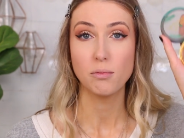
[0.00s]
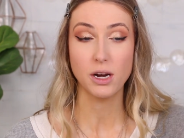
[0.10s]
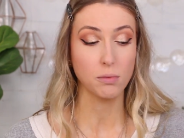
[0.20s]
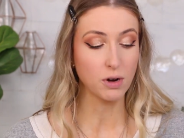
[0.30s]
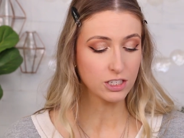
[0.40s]

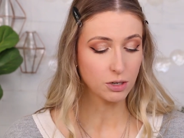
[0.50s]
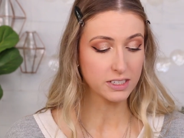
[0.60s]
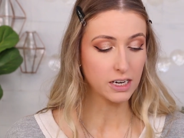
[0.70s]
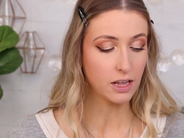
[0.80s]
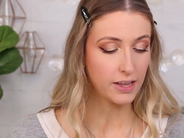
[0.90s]
but a bronzer
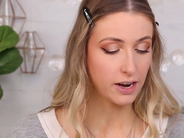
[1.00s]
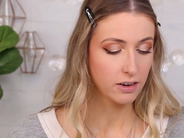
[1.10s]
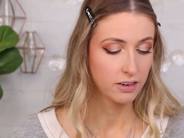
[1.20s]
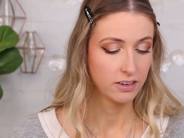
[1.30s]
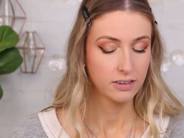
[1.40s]
wasn't on
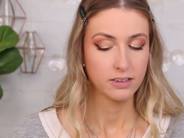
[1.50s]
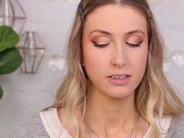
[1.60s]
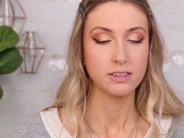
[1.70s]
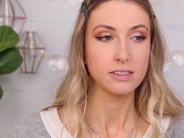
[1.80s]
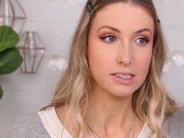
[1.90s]
there.
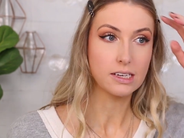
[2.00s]
It's